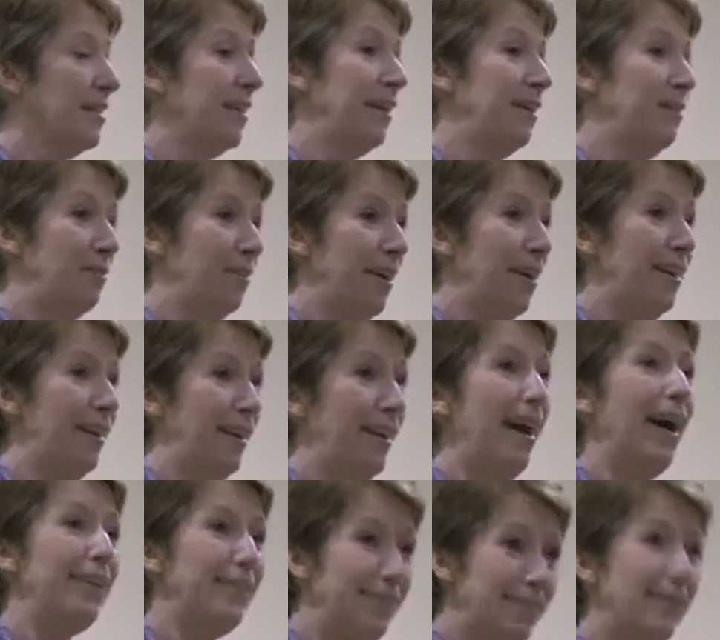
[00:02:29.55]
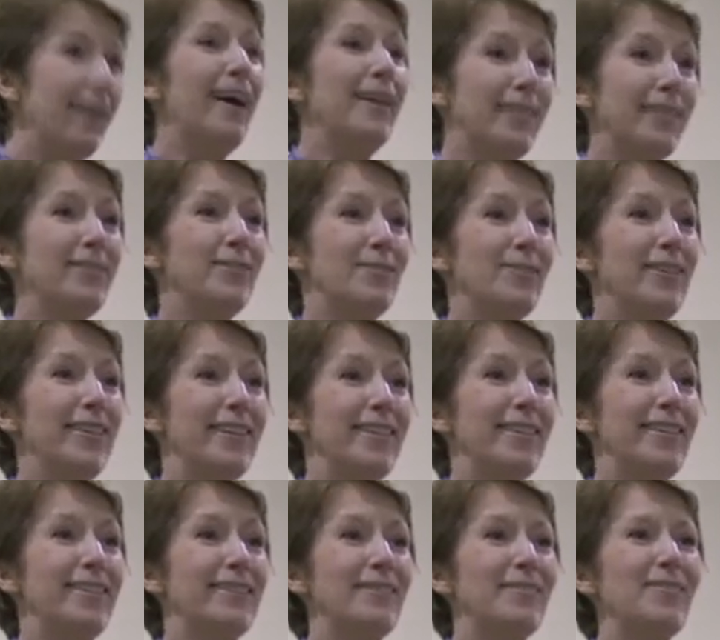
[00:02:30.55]
to get ready. I just got this ready
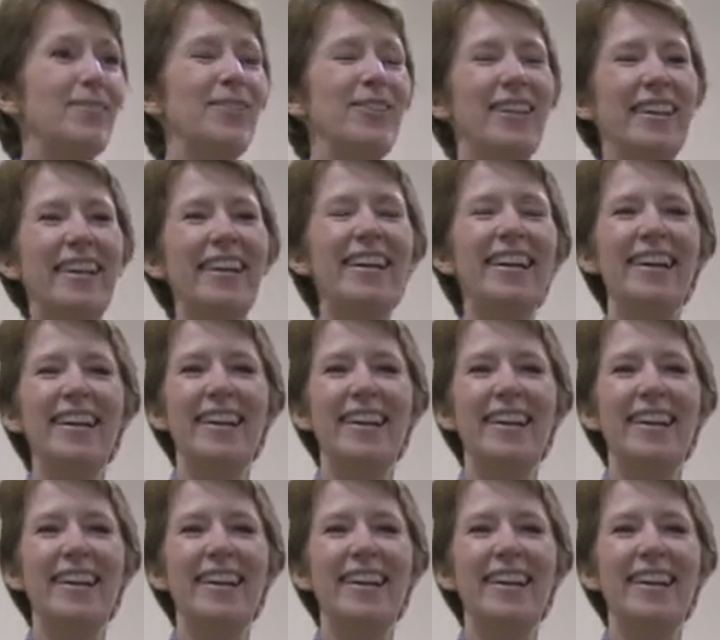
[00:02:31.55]
this morning,